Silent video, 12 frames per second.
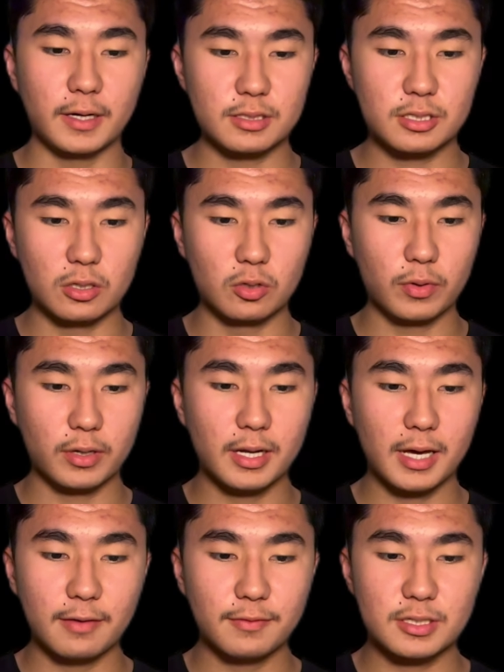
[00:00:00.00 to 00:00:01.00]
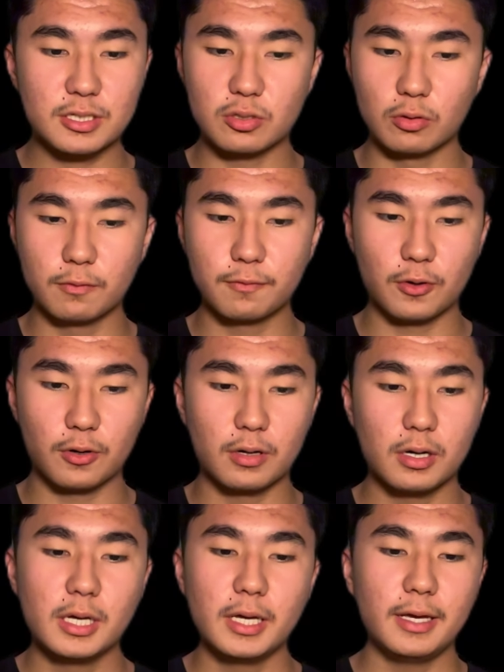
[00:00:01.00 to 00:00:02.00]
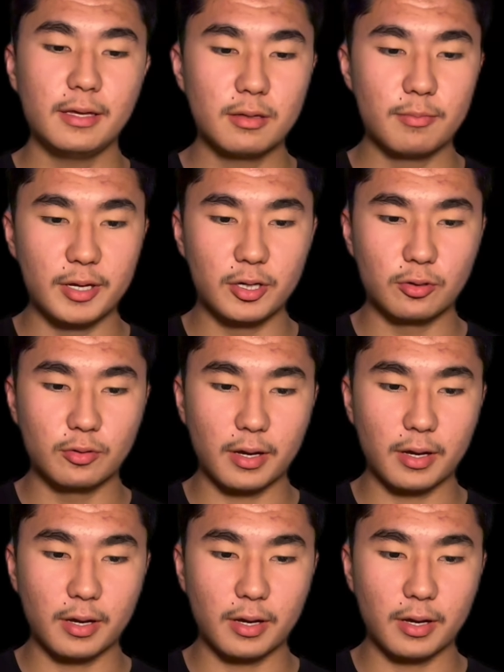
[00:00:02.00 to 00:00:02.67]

So we're going to have a sulfur in the middle,